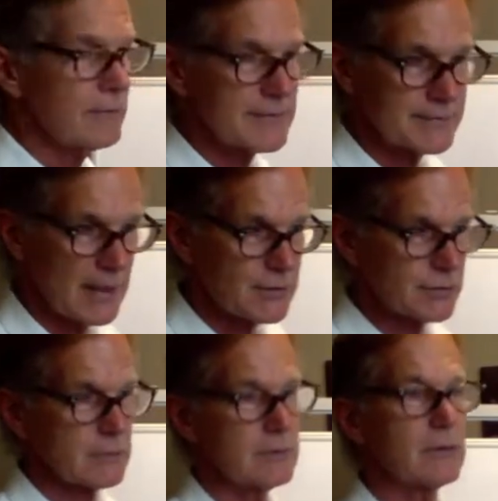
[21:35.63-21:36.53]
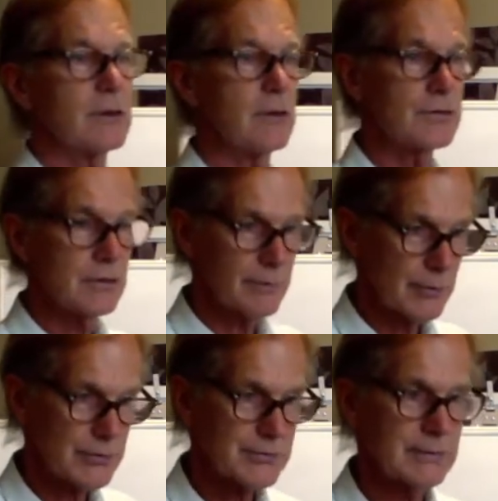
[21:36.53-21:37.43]
of the session, usually the
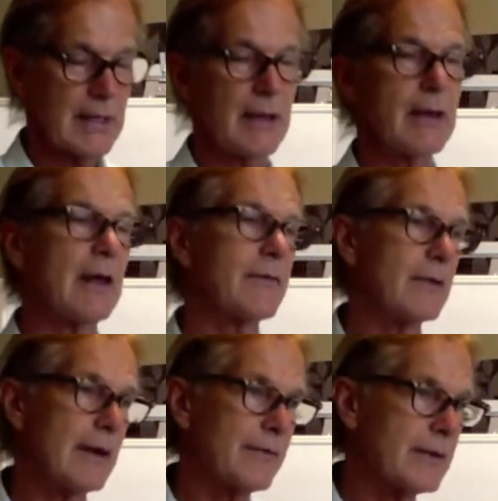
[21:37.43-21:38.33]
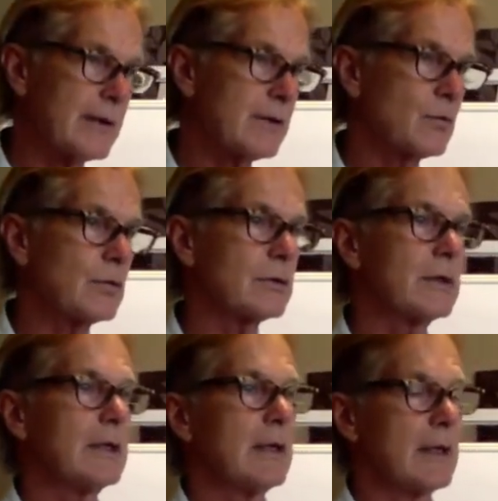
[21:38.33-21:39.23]
person at the end
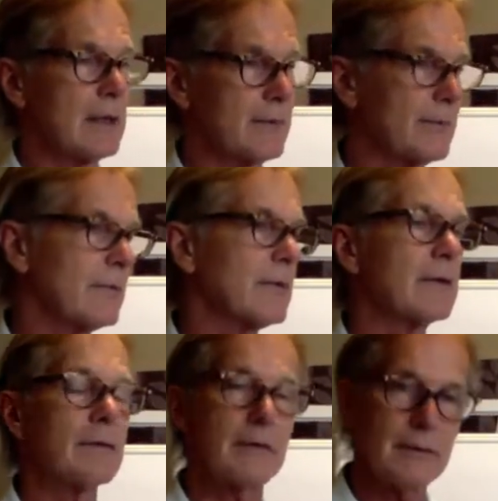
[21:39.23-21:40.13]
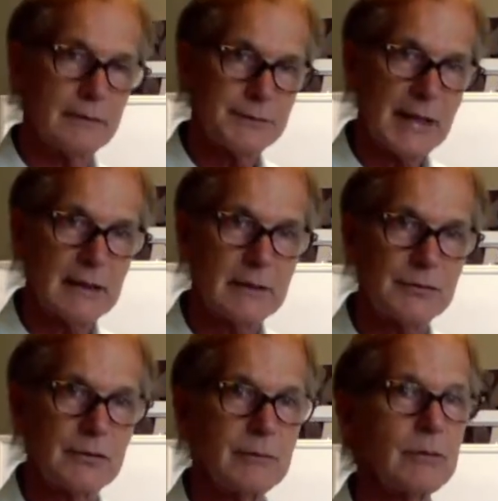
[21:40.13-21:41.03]
will
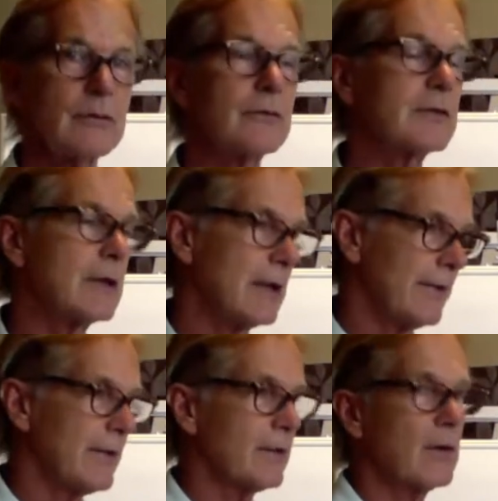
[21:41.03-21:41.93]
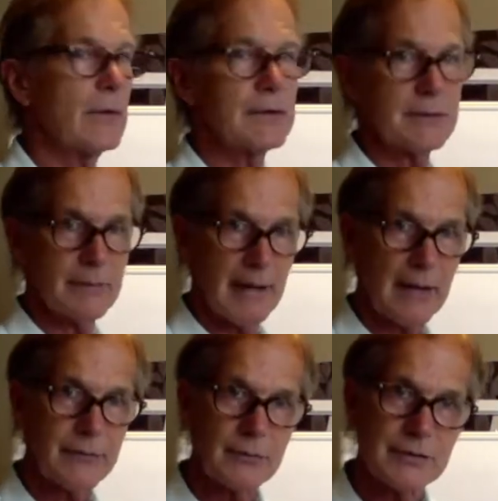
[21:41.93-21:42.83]
speculum's removed. They'll go into the
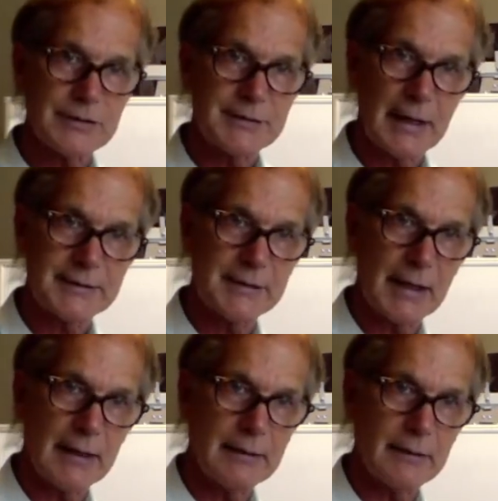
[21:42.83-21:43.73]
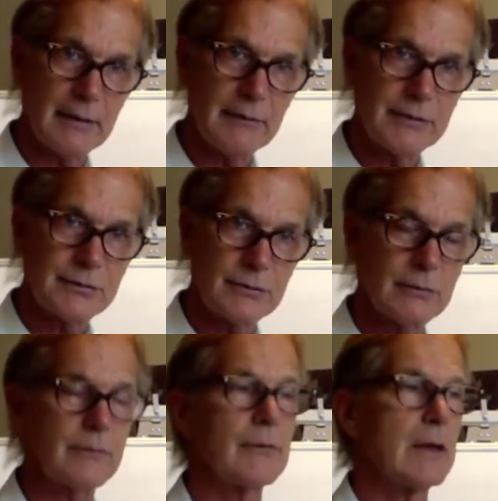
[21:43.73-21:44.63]
bathroom just outside of this
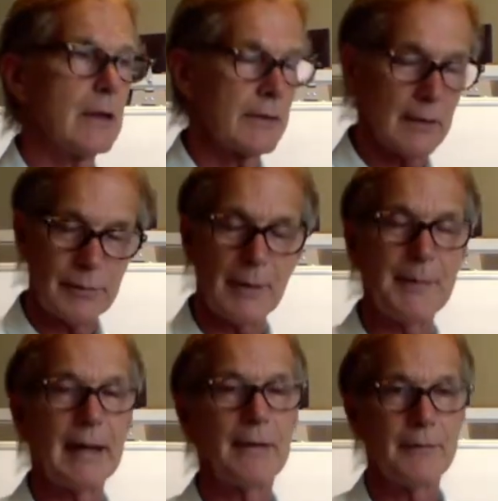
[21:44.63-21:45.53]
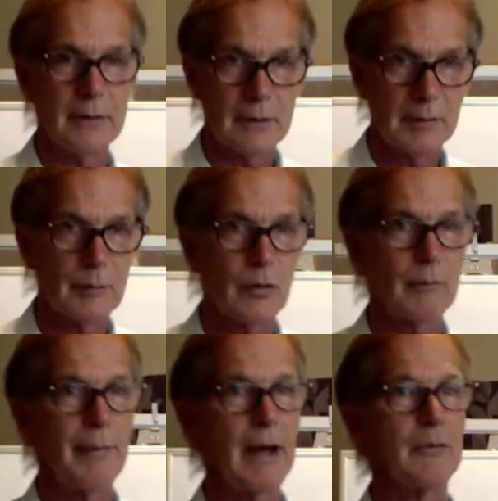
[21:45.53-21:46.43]
room. They'll probably have a little bit
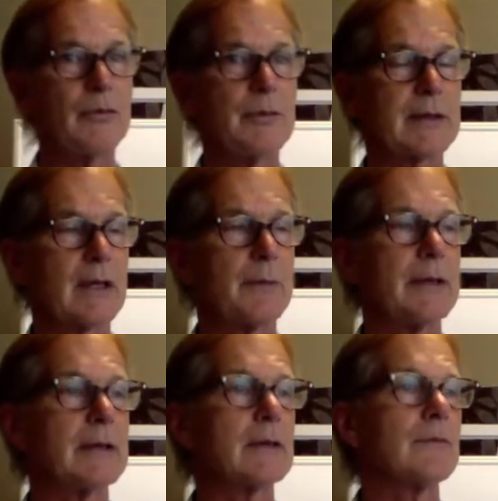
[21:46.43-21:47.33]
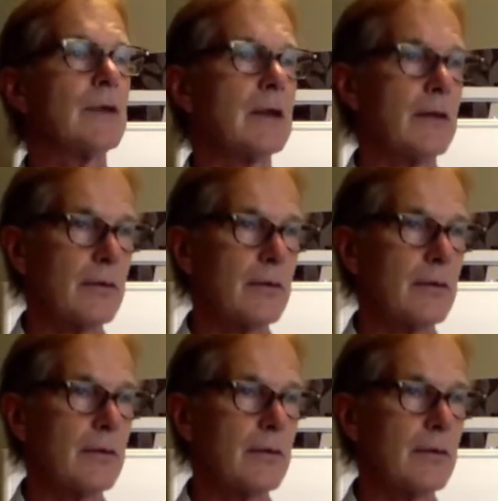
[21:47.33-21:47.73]
more bowel movement come in.